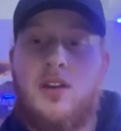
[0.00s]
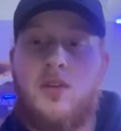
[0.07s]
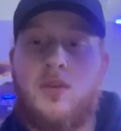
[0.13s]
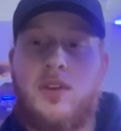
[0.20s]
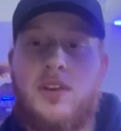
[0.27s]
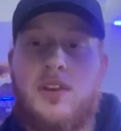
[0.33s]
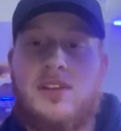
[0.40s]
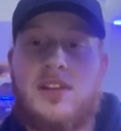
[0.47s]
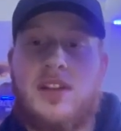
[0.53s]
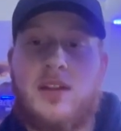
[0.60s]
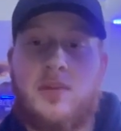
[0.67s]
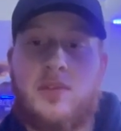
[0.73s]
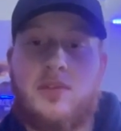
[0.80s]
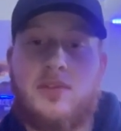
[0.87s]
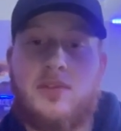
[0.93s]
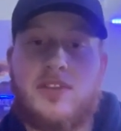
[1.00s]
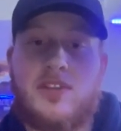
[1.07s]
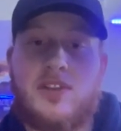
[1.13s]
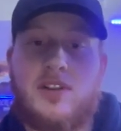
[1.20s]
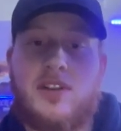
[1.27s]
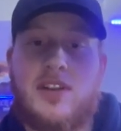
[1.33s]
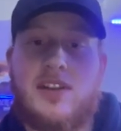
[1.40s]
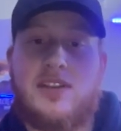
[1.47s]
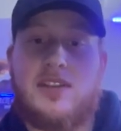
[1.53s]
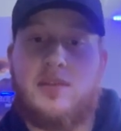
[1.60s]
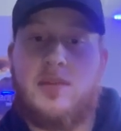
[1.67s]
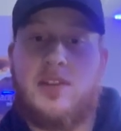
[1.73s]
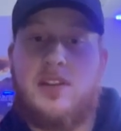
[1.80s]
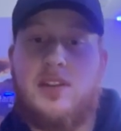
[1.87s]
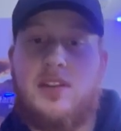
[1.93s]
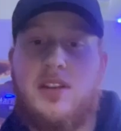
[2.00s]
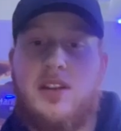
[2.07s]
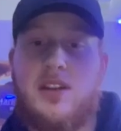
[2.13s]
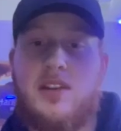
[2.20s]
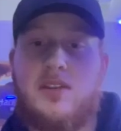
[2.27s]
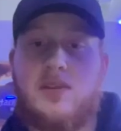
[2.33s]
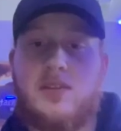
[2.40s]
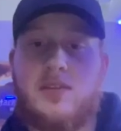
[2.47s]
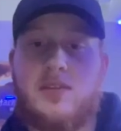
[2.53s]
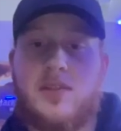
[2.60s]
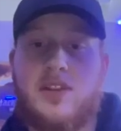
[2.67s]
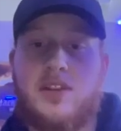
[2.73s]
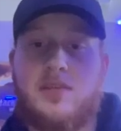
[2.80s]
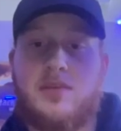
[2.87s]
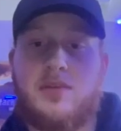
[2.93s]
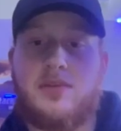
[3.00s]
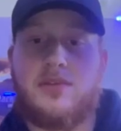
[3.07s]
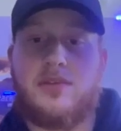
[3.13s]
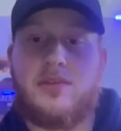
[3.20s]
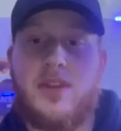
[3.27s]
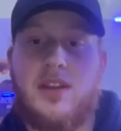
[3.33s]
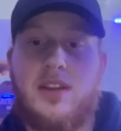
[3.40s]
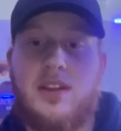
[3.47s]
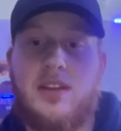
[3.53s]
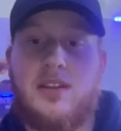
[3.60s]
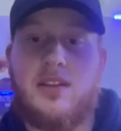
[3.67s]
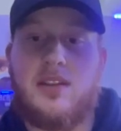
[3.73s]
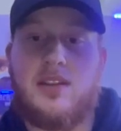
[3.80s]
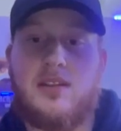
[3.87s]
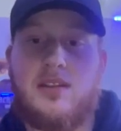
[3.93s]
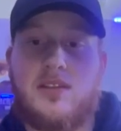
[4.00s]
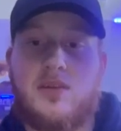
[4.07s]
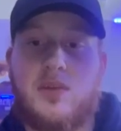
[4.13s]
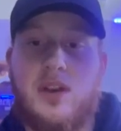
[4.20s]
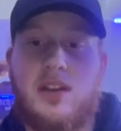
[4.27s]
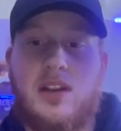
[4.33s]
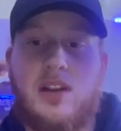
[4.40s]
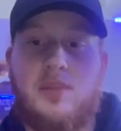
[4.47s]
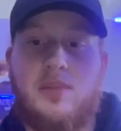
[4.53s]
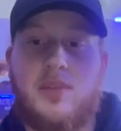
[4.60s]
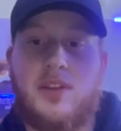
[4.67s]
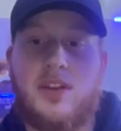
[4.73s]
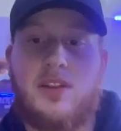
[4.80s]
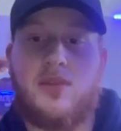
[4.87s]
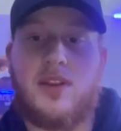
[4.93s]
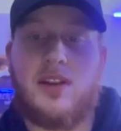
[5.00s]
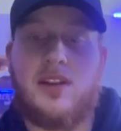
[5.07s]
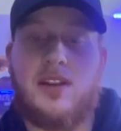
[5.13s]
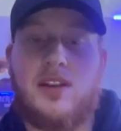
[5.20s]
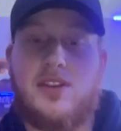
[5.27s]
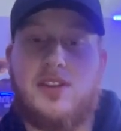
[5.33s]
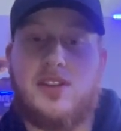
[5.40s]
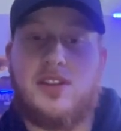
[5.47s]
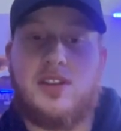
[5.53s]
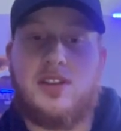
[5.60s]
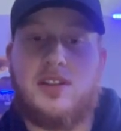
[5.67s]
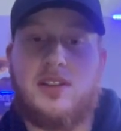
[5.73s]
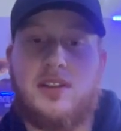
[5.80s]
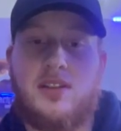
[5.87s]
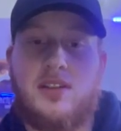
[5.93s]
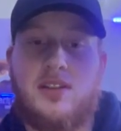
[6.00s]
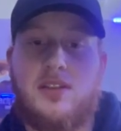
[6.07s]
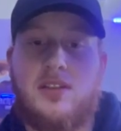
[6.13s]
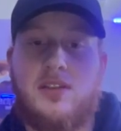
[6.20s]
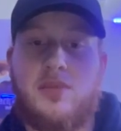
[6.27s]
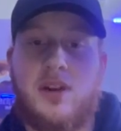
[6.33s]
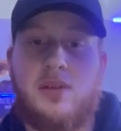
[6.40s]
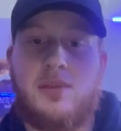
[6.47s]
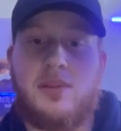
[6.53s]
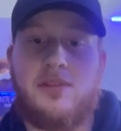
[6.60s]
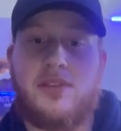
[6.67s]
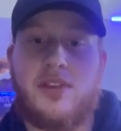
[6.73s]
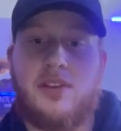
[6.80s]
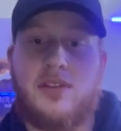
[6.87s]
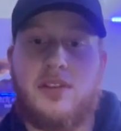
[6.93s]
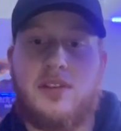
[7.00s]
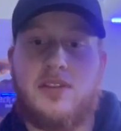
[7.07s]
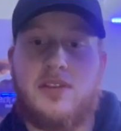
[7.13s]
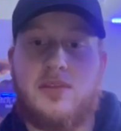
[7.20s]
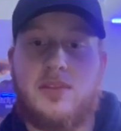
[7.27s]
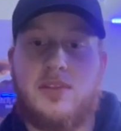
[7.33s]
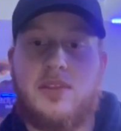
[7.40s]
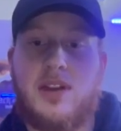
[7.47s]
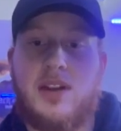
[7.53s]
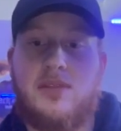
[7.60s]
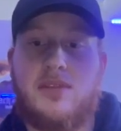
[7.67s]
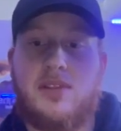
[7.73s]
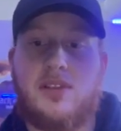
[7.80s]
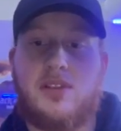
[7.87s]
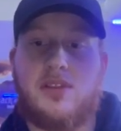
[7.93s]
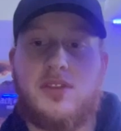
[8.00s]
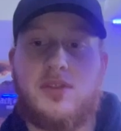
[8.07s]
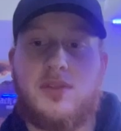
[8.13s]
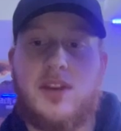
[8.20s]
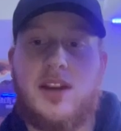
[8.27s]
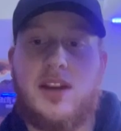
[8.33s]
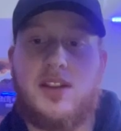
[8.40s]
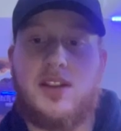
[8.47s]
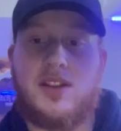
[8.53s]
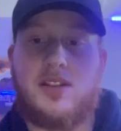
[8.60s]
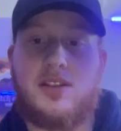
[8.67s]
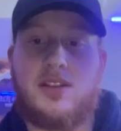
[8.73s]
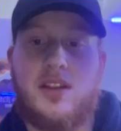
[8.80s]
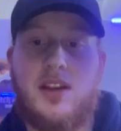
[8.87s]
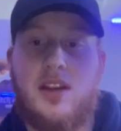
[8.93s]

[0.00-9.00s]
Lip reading: One of these chemicals is called histamine, and it's responsible for making things swell up or get red and itchy. You've probably felt this when you have an allergic reaction,